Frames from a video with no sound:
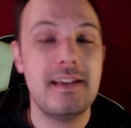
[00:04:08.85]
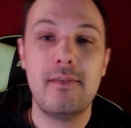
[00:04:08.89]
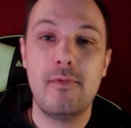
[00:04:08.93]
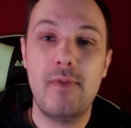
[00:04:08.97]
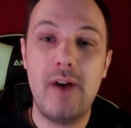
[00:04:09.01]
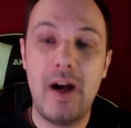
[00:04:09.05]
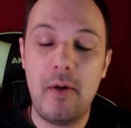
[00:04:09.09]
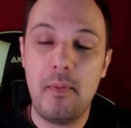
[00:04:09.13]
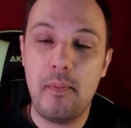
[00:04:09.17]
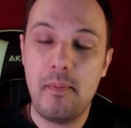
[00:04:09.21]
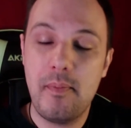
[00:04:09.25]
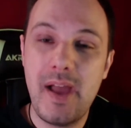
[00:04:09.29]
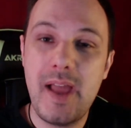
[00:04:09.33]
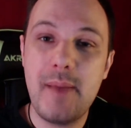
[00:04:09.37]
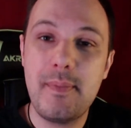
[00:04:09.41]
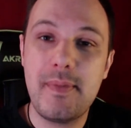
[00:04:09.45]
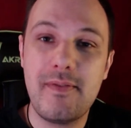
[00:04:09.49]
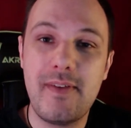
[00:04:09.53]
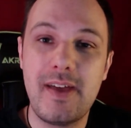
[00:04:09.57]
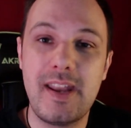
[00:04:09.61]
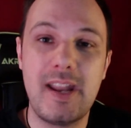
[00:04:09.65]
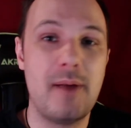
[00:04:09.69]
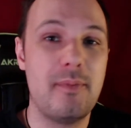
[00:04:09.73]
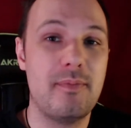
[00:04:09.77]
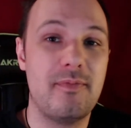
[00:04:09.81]
Well, maybe
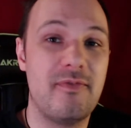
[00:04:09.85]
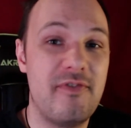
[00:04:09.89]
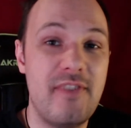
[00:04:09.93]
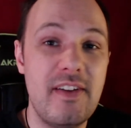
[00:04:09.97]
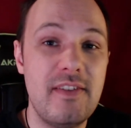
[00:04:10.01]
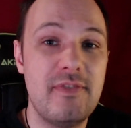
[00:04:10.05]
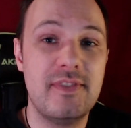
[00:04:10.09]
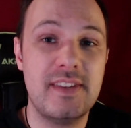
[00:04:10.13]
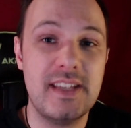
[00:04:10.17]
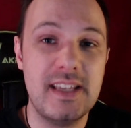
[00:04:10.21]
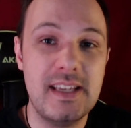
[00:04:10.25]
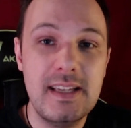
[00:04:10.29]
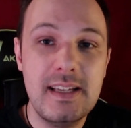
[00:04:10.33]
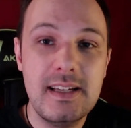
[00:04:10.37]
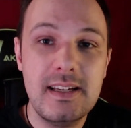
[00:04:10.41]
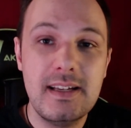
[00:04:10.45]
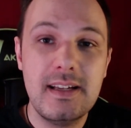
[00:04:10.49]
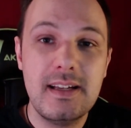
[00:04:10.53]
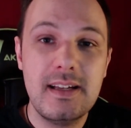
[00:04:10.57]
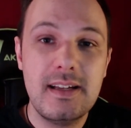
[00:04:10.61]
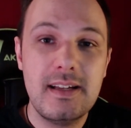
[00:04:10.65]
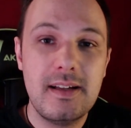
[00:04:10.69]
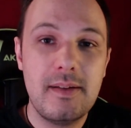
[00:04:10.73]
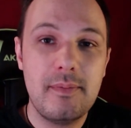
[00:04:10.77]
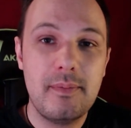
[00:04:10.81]
when I'm 50,
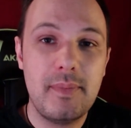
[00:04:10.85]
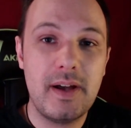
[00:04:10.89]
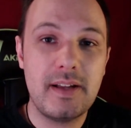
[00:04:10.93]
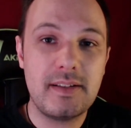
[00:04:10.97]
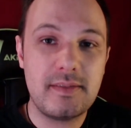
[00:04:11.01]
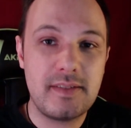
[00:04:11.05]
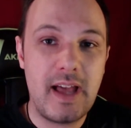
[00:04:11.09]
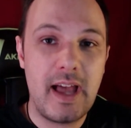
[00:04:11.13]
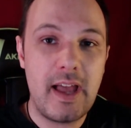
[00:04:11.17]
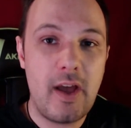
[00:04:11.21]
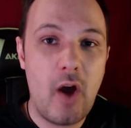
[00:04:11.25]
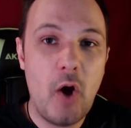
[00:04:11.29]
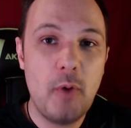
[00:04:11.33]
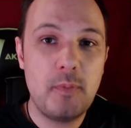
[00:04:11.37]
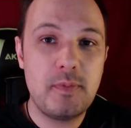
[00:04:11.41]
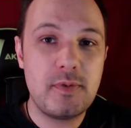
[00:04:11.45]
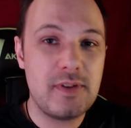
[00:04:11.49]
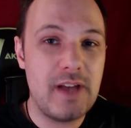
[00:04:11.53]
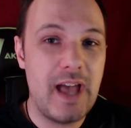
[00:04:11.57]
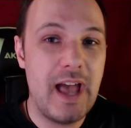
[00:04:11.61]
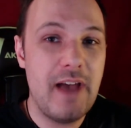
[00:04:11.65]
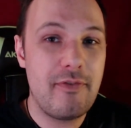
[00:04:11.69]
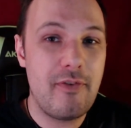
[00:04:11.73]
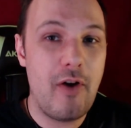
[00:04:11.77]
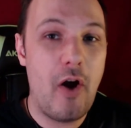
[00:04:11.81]
but I hope
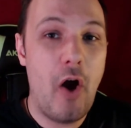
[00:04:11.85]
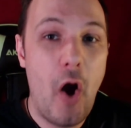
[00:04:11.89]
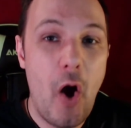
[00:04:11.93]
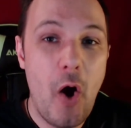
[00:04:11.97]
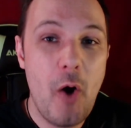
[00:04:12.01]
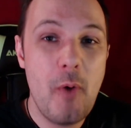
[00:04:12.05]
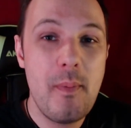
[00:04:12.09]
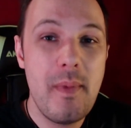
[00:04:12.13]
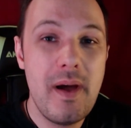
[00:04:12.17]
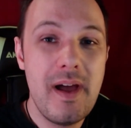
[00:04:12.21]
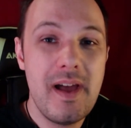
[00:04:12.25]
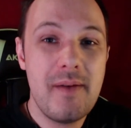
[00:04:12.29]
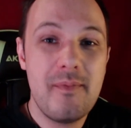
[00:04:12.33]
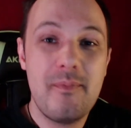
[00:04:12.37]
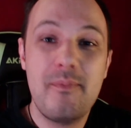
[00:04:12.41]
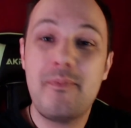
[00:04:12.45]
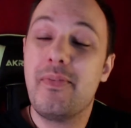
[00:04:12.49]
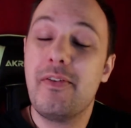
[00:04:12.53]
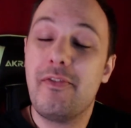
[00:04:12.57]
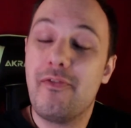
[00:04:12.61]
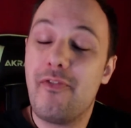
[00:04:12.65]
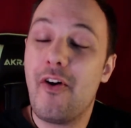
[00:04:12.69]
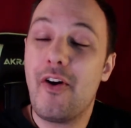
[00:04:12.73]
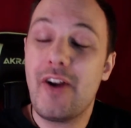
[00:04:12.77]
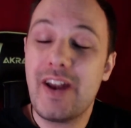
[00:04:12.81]
to have a home
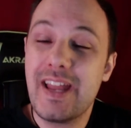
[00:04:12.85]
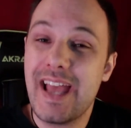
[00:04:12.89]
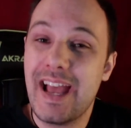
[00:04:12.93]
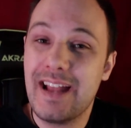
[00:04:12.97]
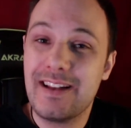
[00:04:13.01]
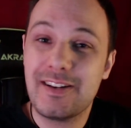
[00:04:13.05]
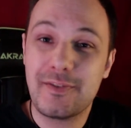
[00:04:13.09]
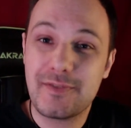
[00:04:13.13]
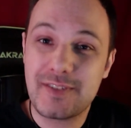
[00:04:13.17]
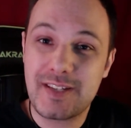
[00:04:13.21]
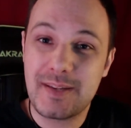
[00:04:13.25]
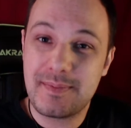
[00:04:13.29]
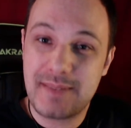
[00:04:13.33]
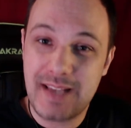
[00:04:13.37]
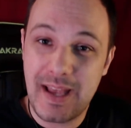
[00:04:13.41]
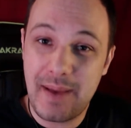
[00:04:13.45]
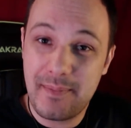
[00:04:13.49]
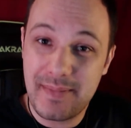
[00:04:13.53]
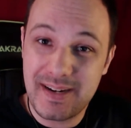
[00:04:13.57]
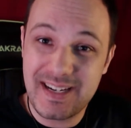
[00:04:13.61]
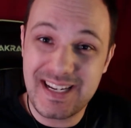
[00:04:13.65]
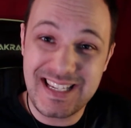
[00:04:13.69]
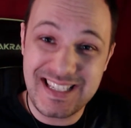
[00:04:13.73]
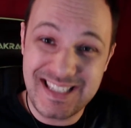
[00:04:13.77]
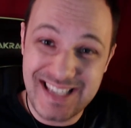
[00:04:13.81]
before the end of
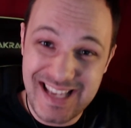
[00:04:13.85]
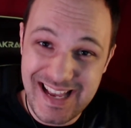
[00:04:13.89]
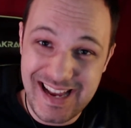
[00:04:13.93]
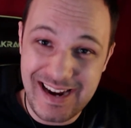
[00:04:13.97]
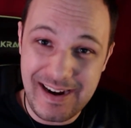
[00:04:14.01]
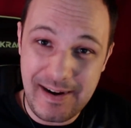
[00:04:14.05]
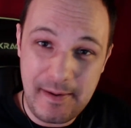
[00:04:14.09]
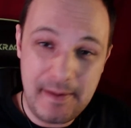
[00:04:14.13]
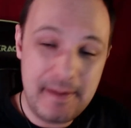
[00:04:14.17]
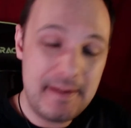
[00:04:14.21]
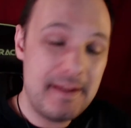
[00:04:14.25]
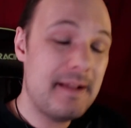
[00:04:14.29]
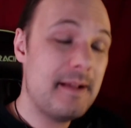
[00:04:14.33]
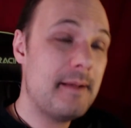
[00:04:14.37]
September this year.